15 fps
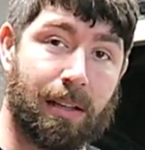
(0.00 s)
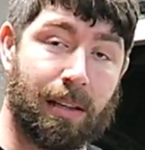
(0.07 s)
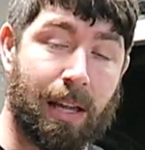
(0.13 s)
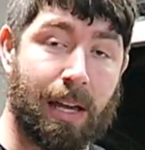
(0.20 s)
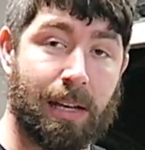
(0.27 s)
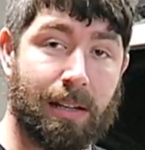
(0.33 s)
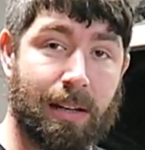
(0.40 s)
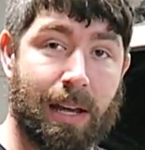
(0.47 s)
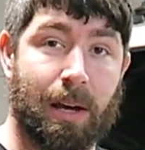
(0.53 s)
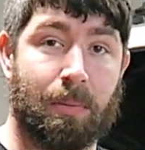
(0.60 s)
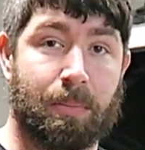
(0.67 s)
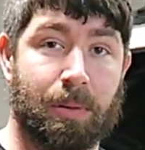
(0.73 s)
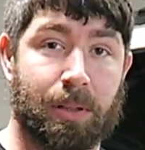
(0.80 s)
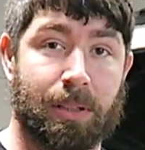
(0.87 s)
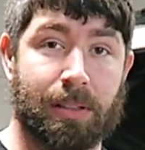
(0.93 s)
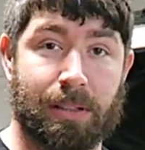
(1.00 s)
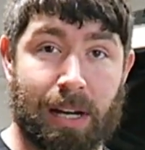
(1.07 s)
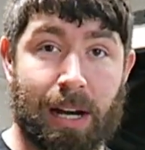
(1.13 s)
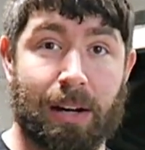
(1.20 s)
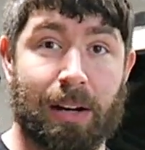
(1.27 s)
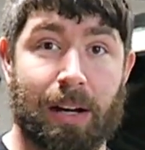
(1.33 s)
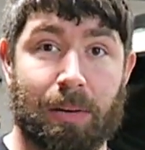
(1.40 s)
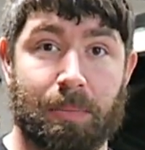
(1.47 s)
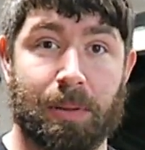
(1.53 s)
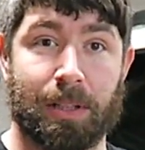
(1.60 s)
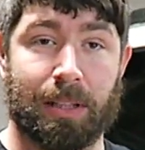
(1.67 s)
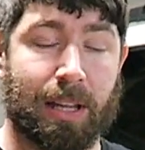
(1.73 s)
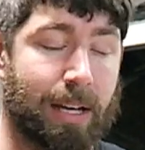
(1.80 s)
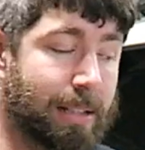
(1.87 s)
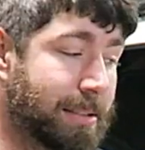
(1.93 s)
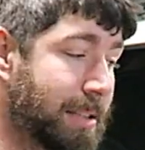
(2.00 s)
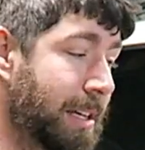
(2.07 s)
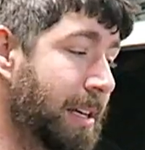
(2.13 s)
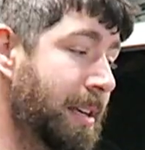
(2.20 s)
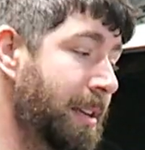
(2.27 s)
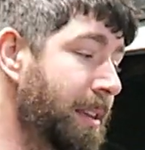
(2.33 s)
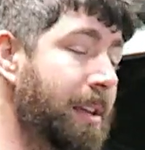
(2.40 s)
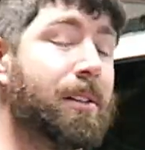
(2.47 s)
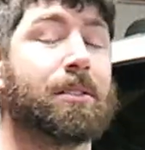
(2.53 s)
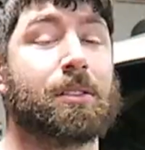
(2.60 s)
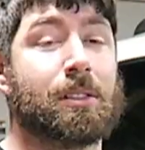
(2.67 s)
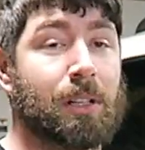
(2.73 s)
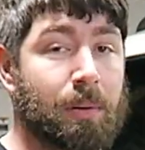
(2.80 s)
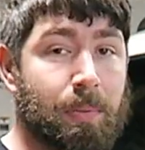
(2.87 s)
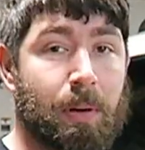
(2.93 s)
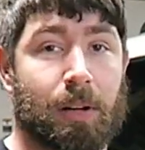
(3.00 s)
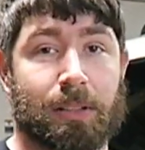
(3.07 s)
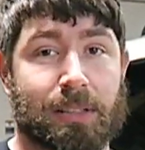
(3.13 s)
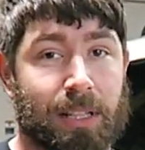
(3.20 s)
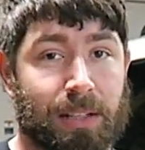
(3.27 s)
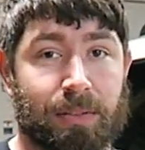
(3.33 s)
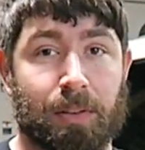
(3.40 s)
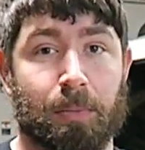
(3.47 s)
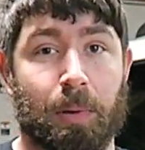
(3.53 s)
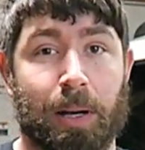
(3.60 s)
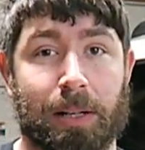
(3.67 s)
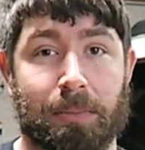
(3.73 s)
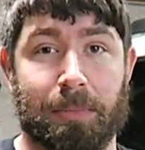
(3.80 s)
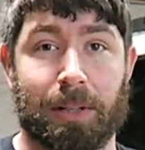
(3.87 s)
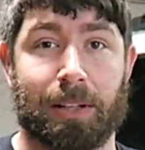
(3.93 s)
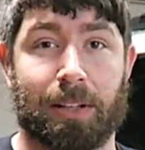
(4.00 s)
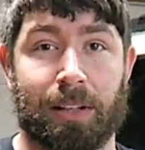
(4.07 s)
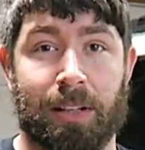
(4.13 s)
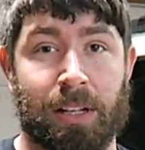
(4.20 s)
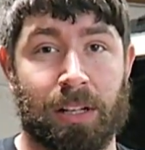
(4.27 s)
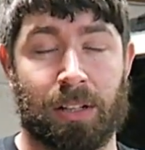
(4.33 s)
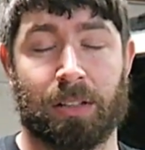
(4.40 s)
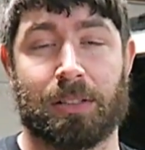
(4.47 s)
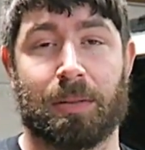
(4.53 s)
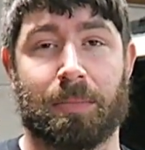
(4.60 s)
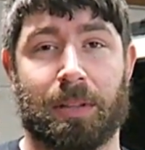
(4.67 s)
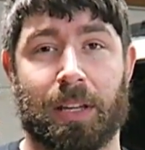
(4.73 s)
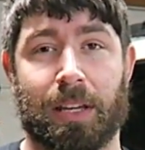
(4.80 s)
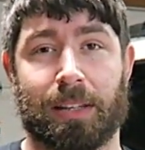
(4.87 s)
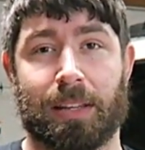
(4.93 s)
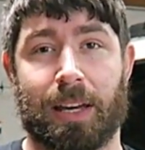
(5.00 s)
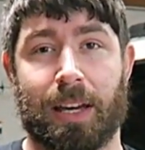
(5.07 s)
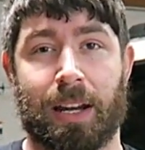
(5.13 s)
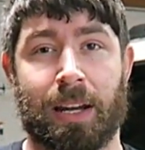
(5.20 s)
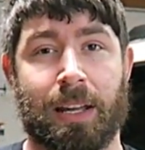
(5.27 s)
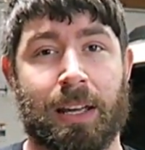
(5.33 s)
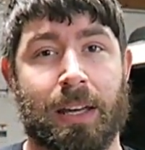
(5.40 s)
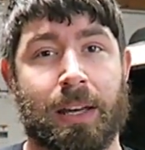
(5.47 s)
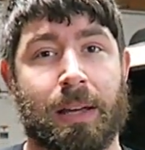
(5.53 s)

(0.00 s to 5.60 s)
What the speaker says: light output, higher output lights. They also sell parts, like if you break a mirror or something like that.